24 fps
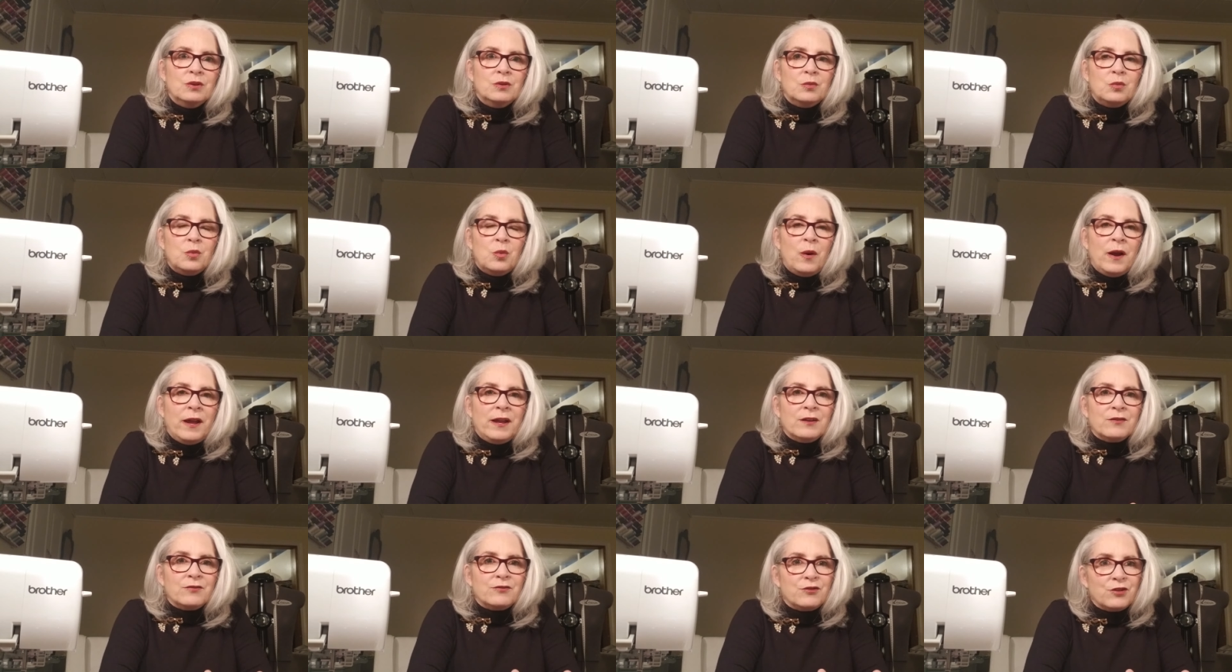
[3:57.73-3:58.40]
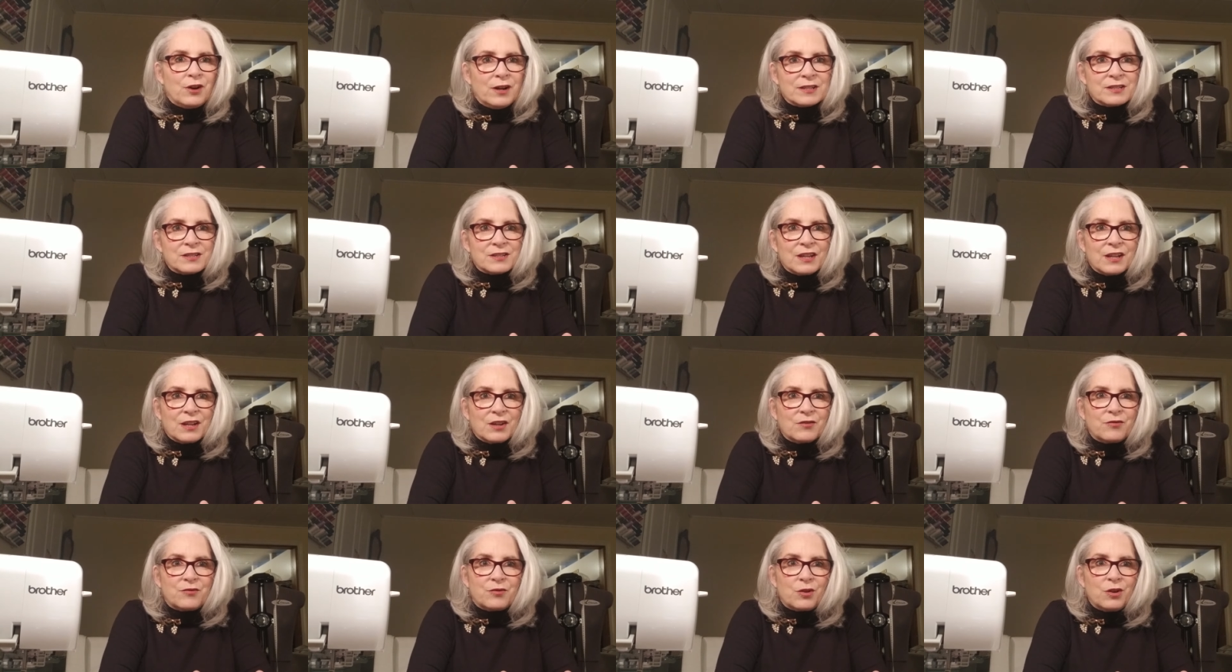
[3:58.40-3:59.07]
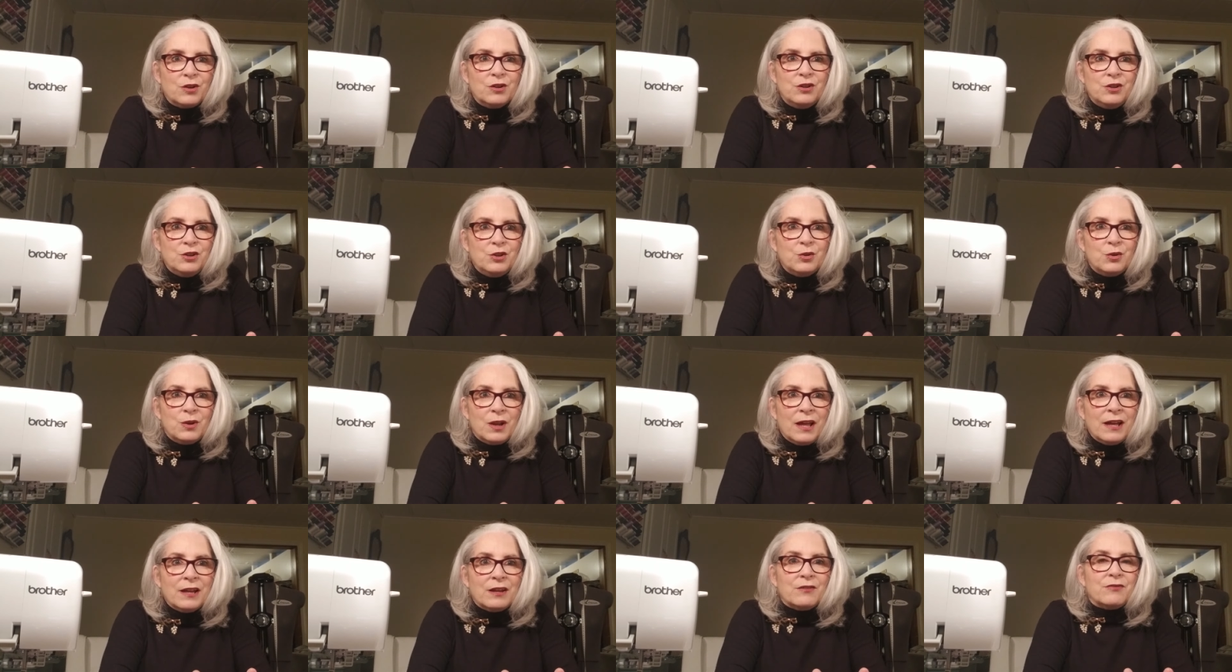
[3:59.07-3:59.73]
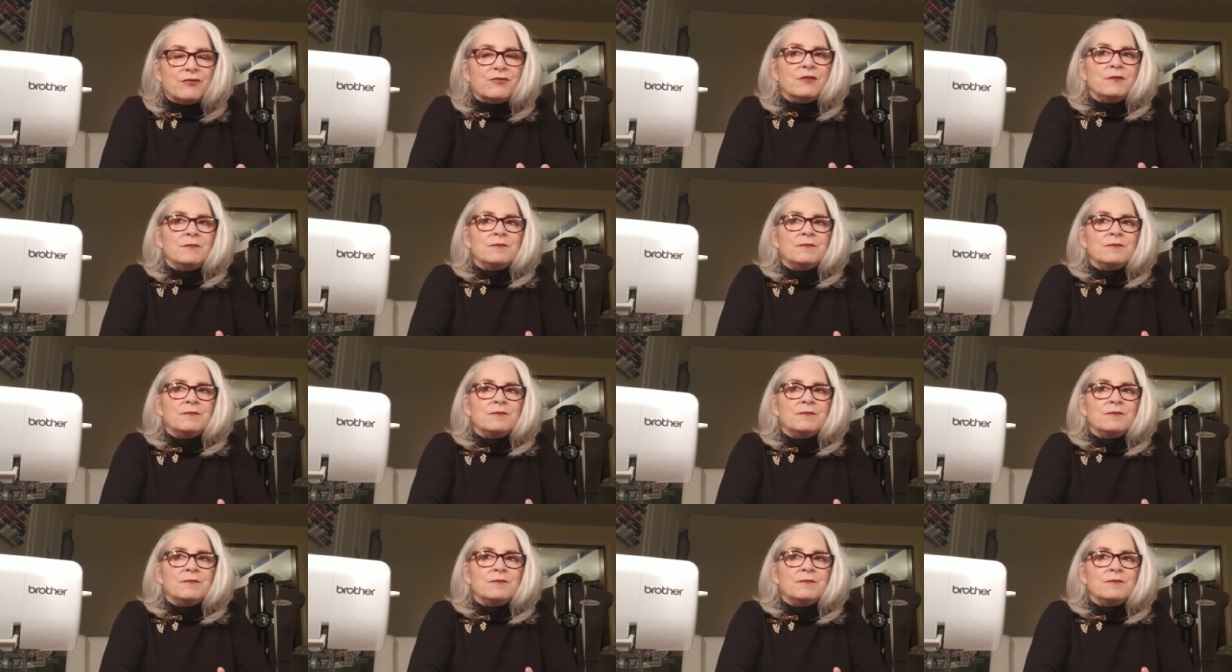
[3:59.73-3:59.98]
way of dressing for a new life.